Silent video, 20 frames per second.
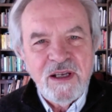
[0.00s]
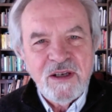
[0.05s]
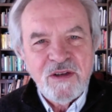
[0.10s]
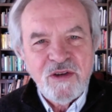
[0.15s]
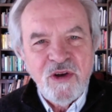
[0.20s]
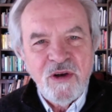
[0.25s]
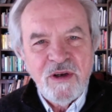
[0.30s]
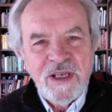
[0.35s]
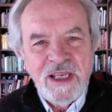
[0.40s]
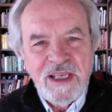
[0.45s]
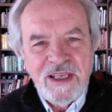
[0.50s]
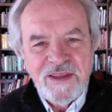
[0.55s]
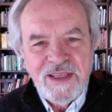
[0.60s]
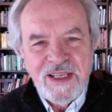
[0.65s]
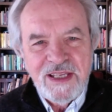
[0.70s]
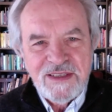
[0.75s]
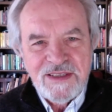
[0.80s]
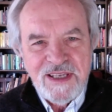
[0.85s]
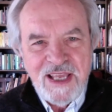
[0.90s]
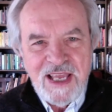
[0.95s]
cookie
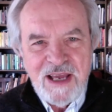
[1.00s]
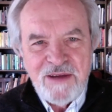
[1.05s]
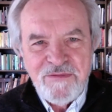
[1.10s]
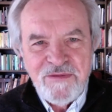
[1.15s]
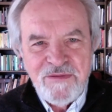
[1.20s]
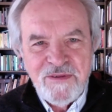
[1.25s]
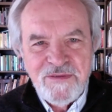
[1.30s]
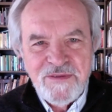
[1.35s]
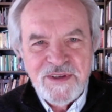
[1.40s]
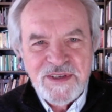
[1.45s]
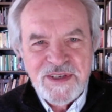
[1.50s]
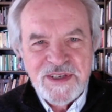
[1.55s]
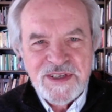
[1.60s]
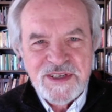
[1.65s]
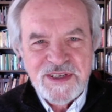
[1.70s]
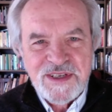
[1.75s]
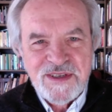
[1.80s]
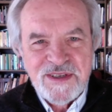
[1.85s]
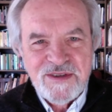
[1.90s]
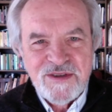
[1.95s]
that's half of it
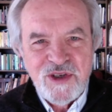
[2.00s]
is